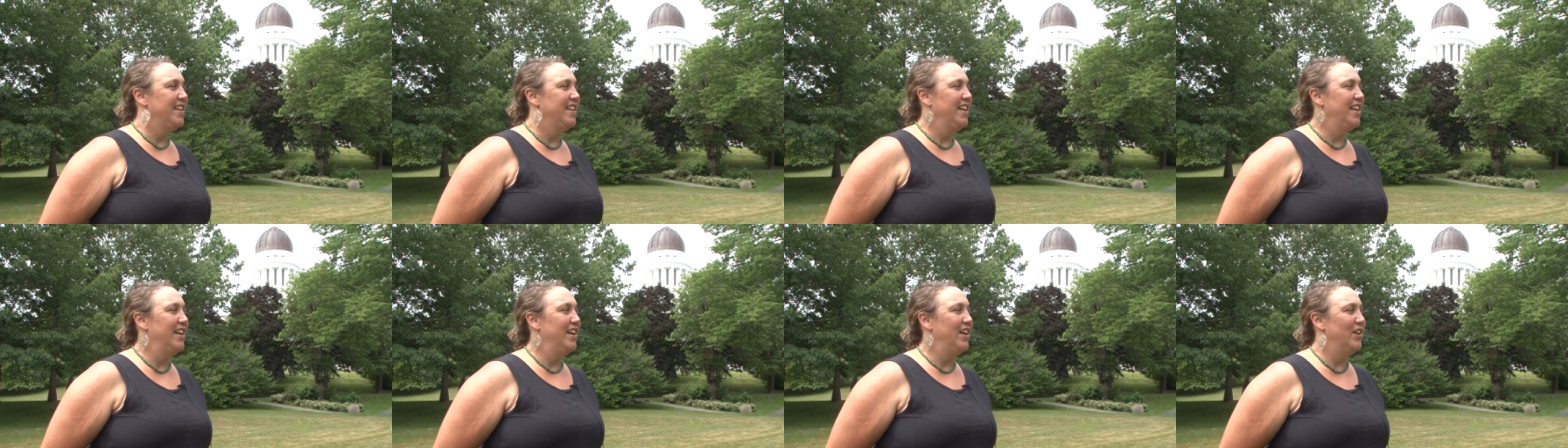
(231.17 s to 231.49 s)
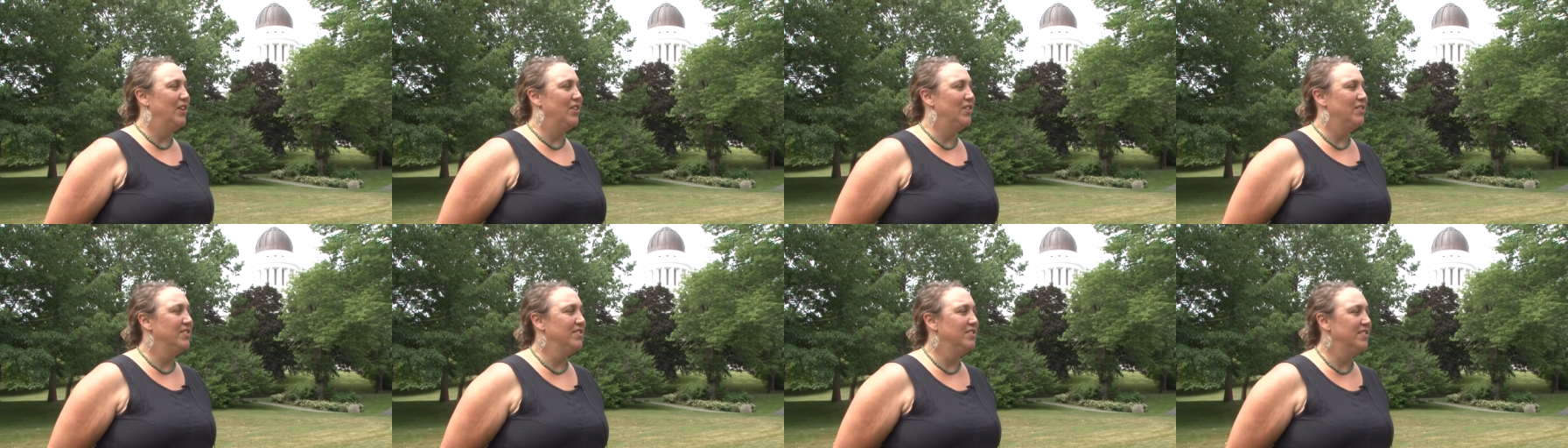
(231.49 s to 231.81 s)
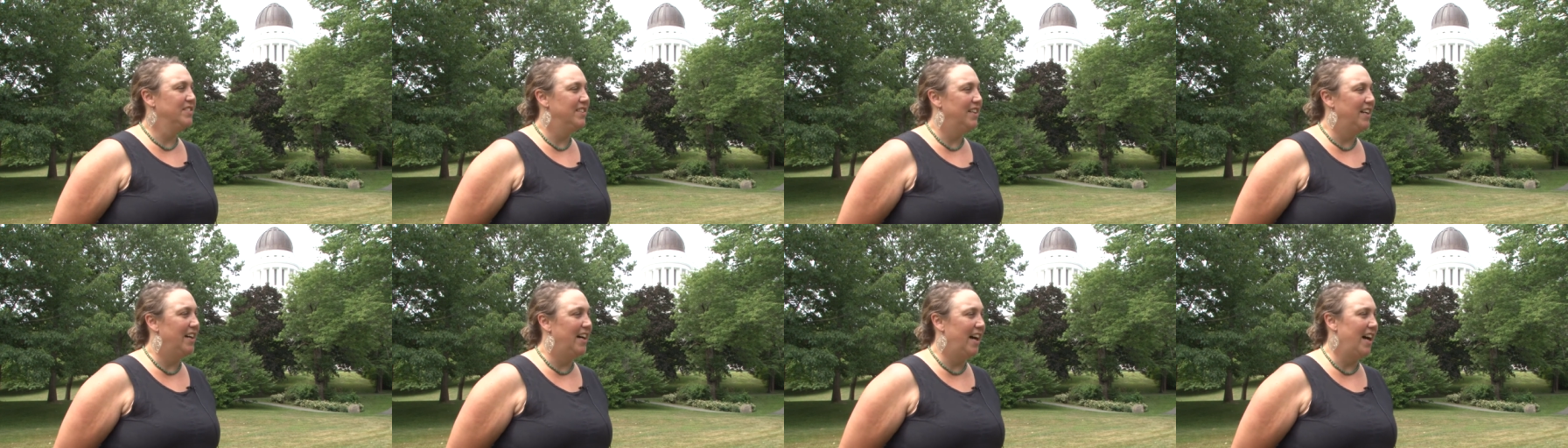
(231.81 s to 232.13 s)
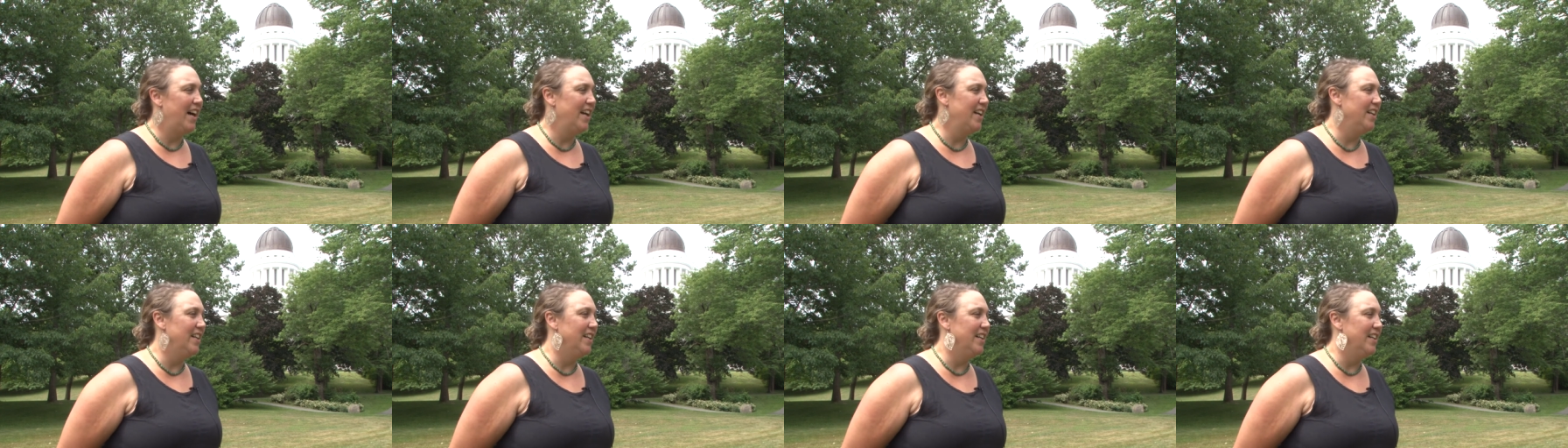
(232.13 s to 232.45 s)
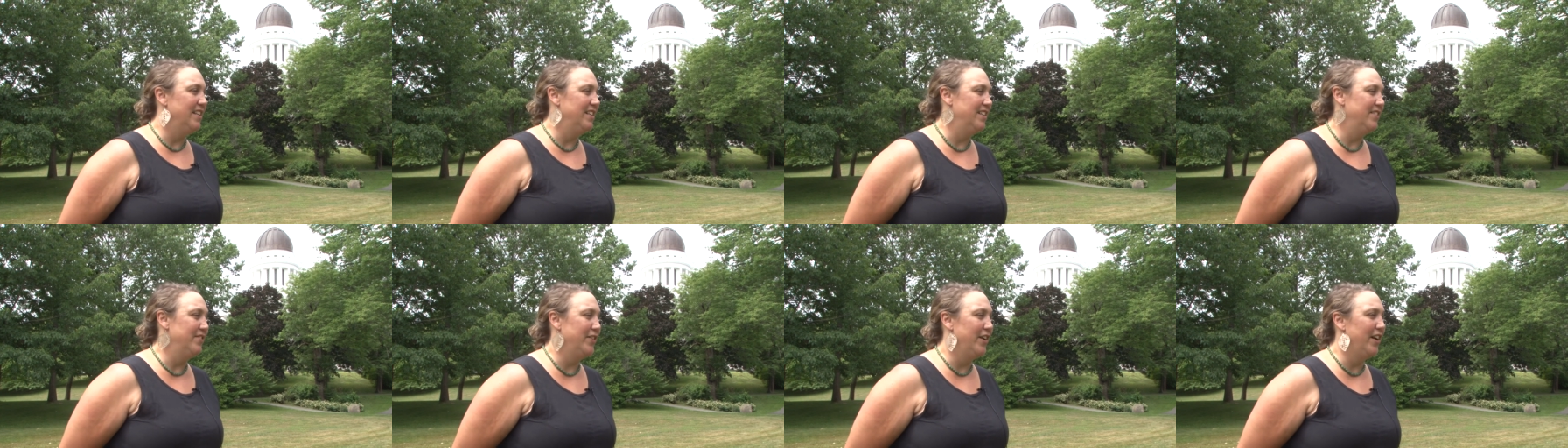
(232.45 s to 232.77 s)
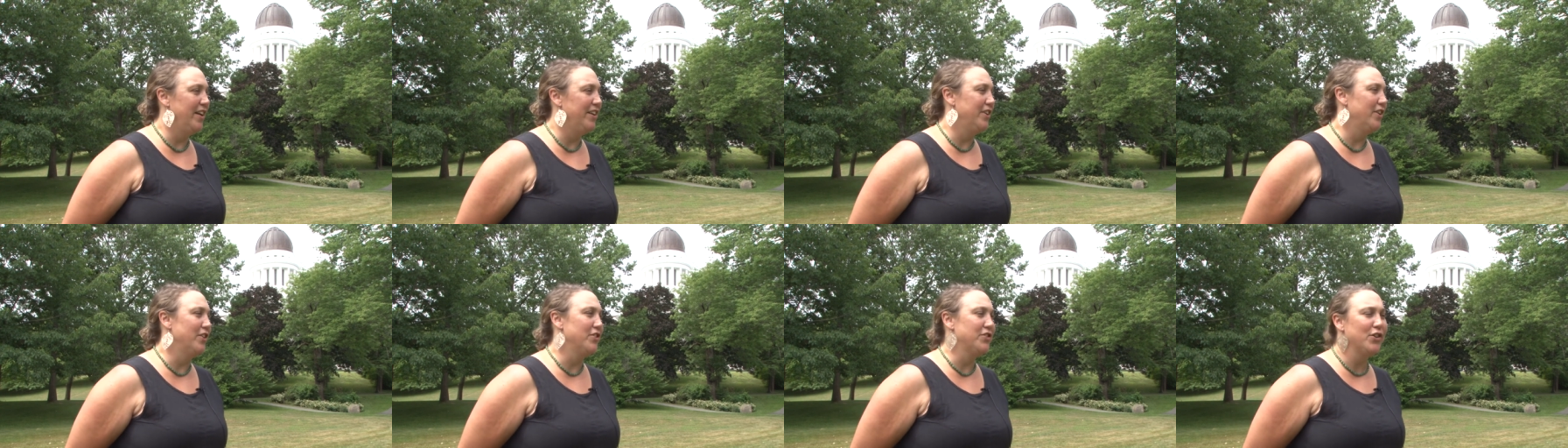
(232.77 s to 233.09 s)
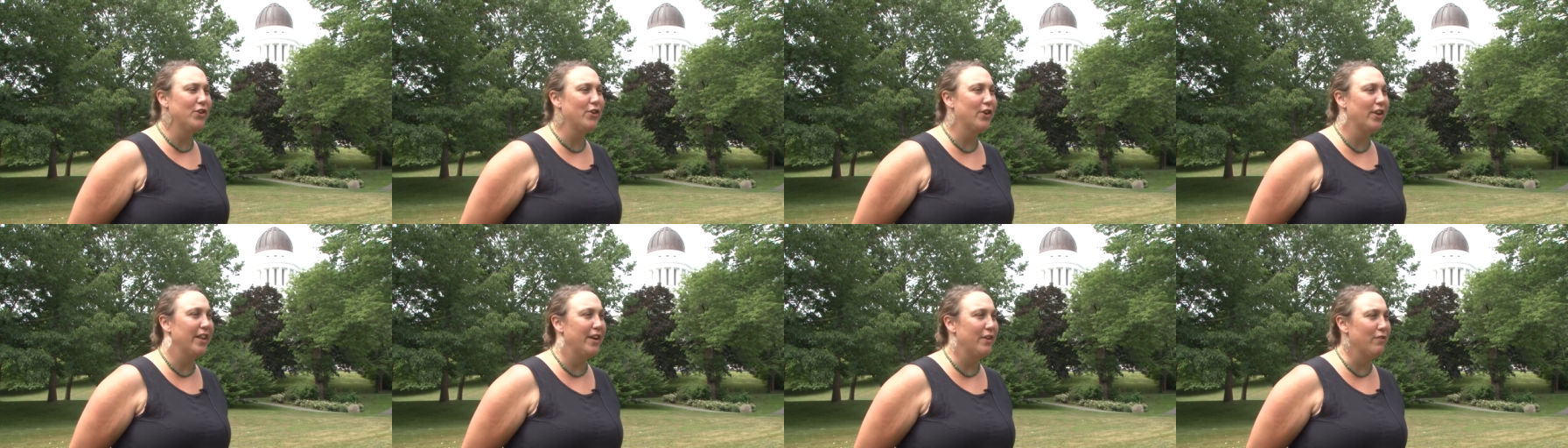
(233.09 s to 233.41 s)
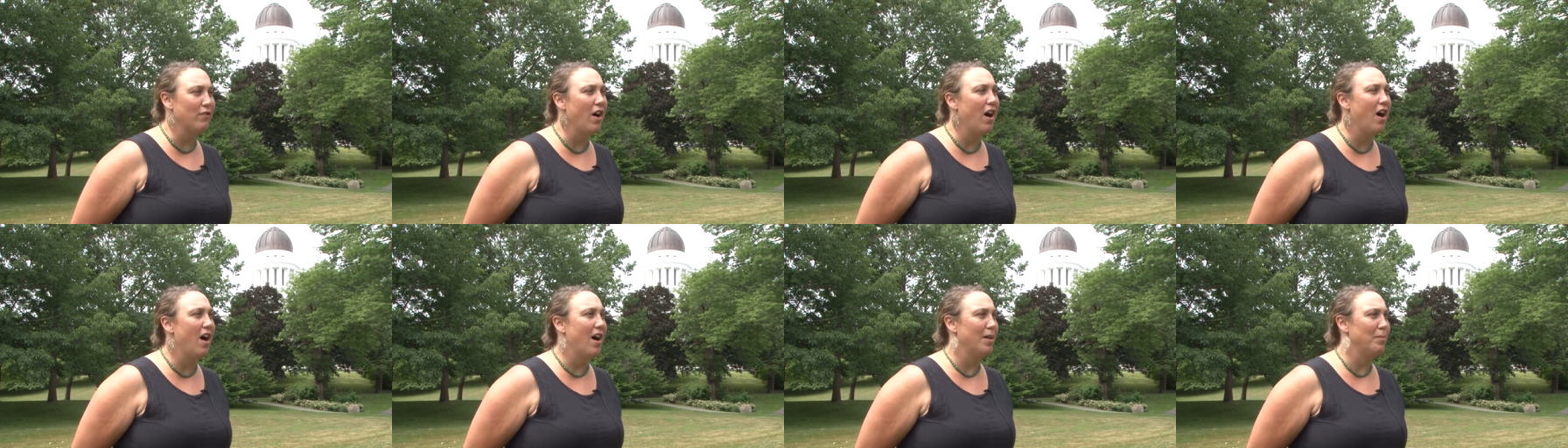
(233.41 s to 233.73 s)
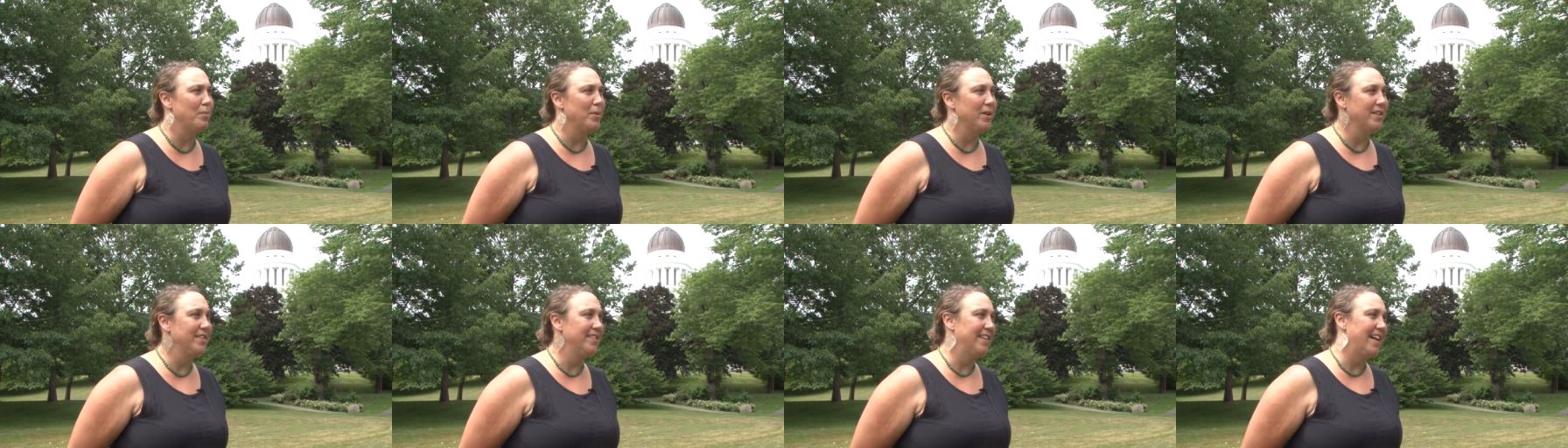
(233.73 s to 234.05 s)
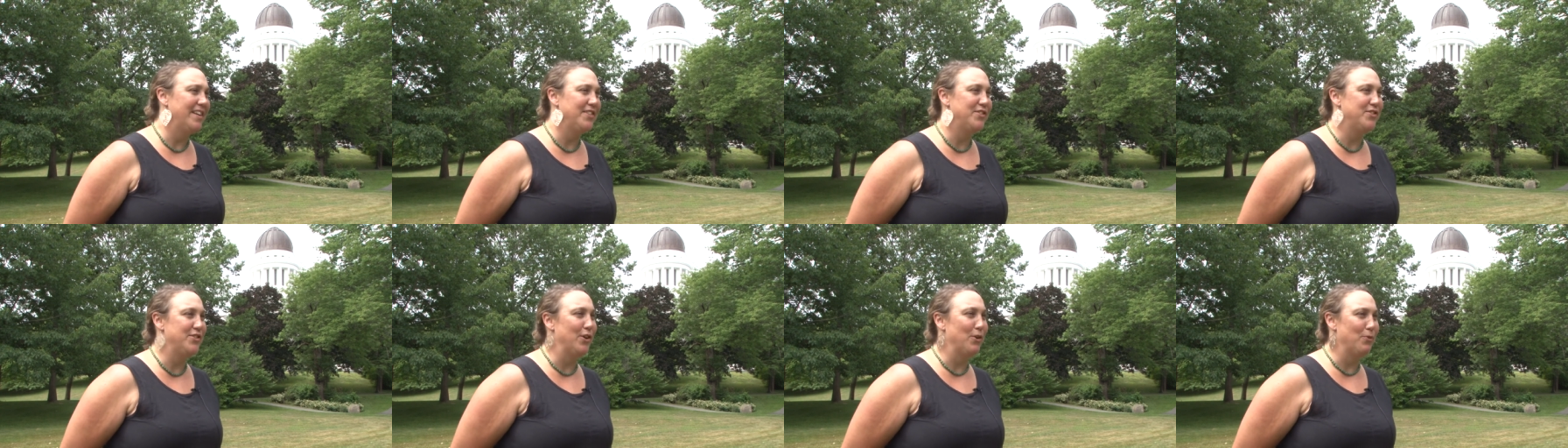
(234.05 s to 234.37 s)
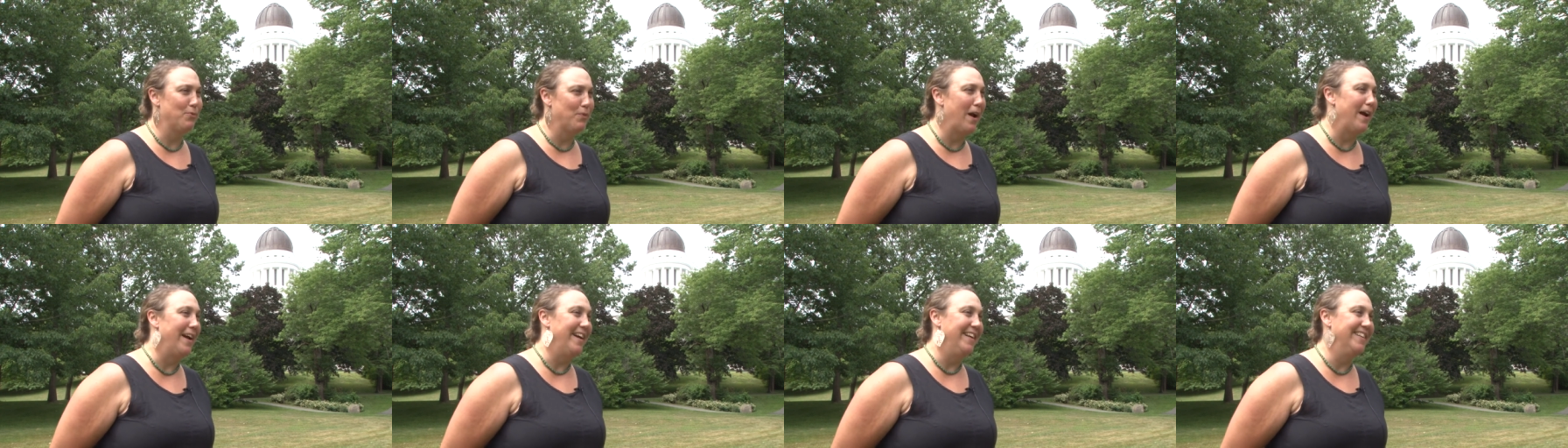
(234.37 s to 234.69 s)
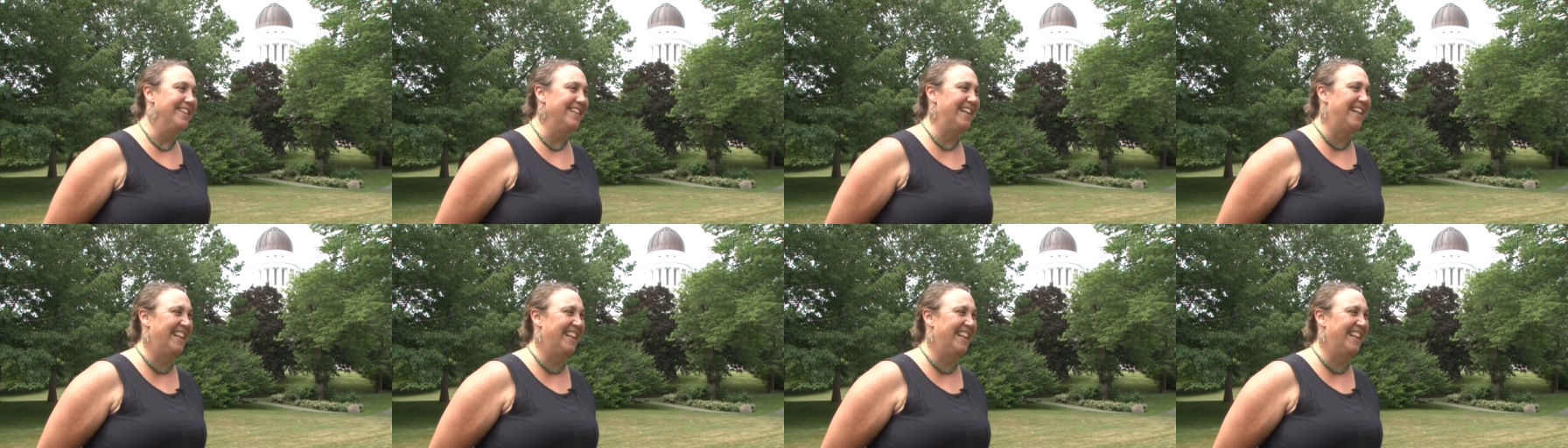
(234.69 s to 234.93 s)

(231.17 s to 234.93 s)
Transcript: you know, I, uh, well, you're totally wrong, but that's your right.